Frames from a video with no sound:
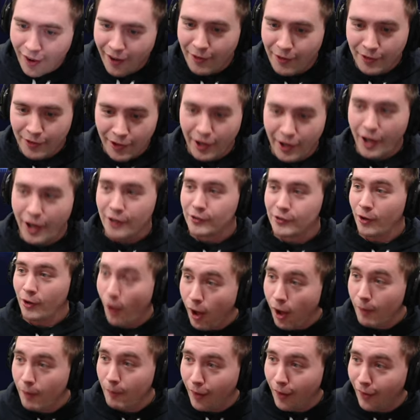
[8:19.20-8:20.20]
was like, I was like,
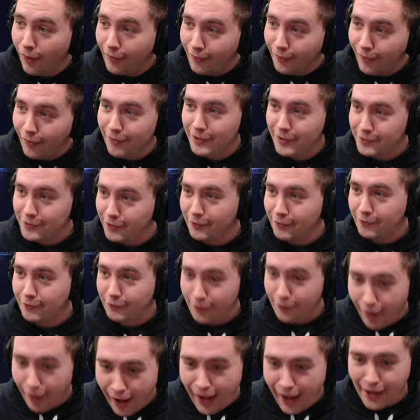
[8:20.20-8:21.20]
oh my god, this is
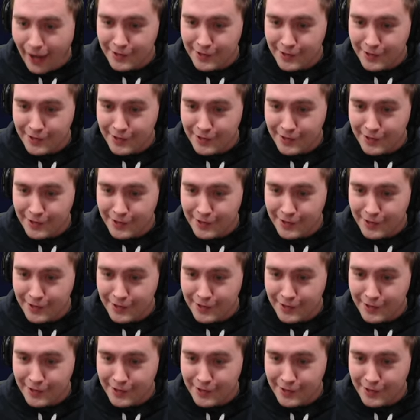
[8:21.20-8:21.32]
crack,